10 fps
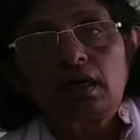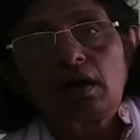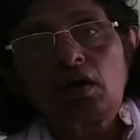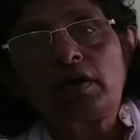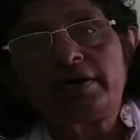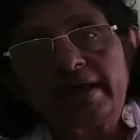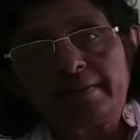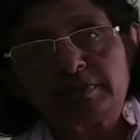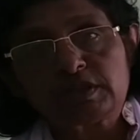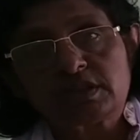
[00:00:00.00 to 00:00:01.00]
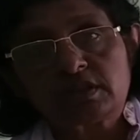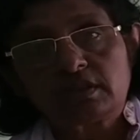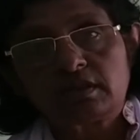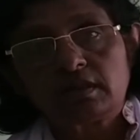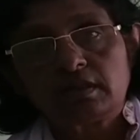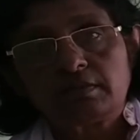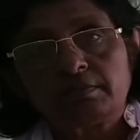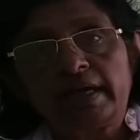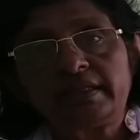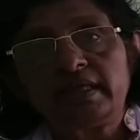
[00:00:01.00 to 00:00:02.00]
on debt
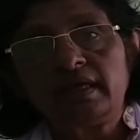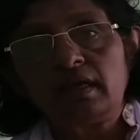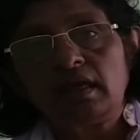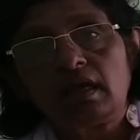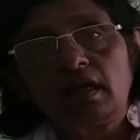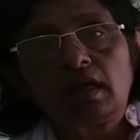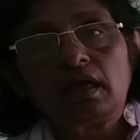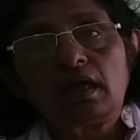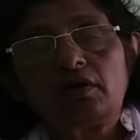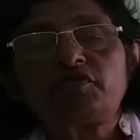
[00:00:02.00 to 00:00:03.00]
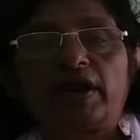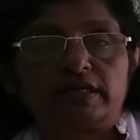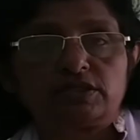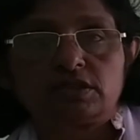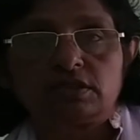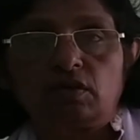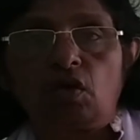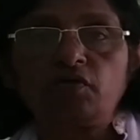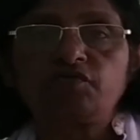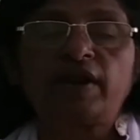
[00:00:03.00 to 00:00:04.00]
by the France,
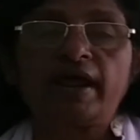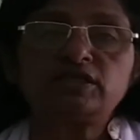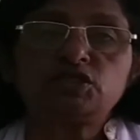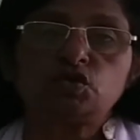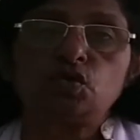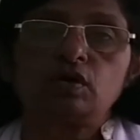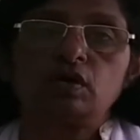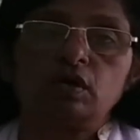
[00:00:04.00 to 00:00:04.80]
or France took